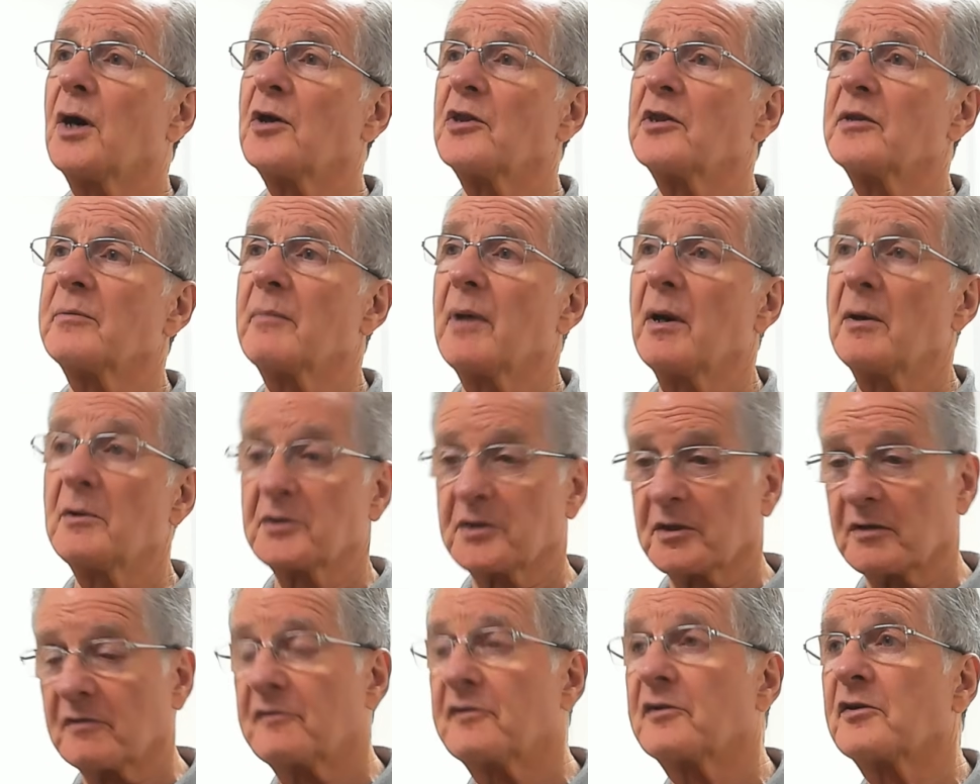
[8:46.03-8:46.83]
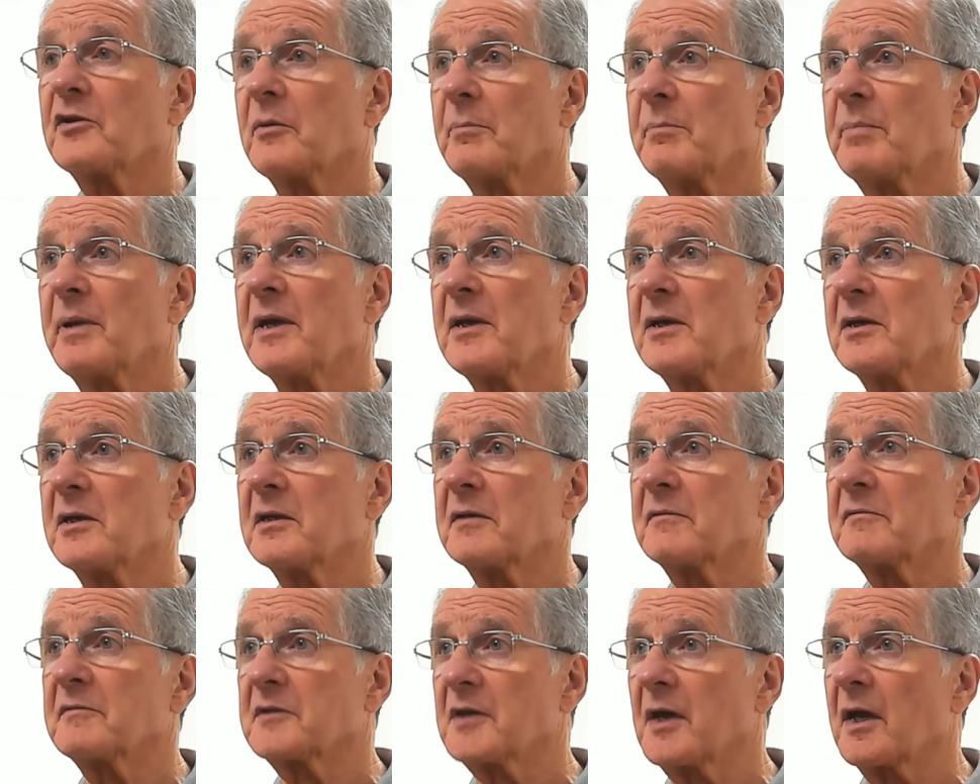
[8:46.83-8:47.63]
on the motor for a
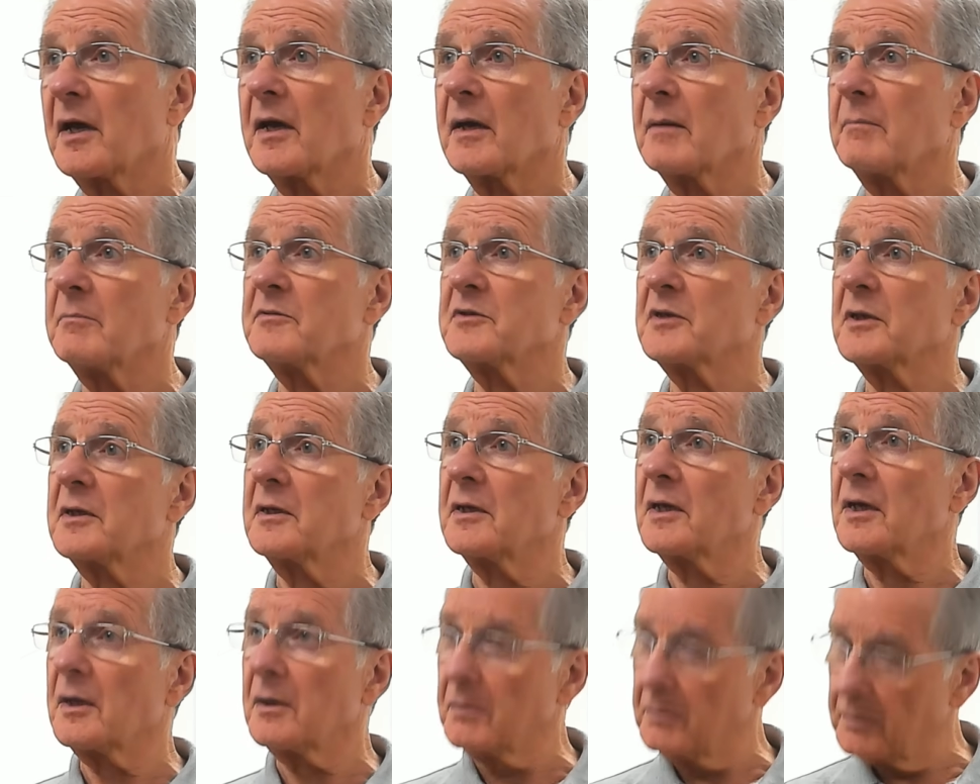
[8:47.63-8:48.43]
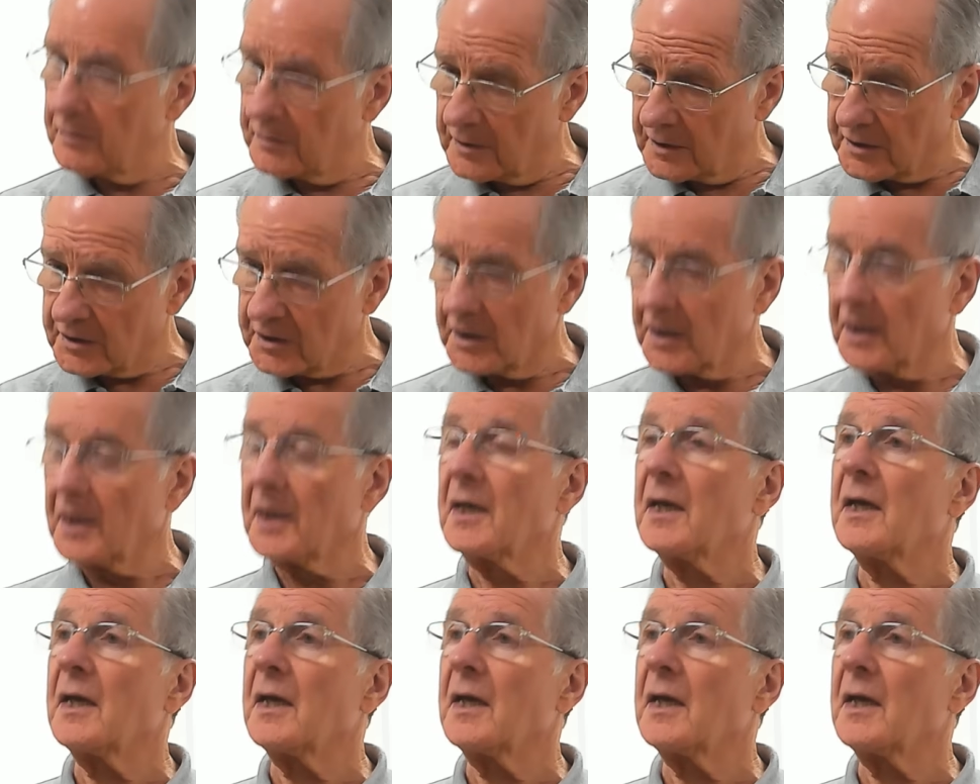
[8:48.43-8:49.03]
period of time to know that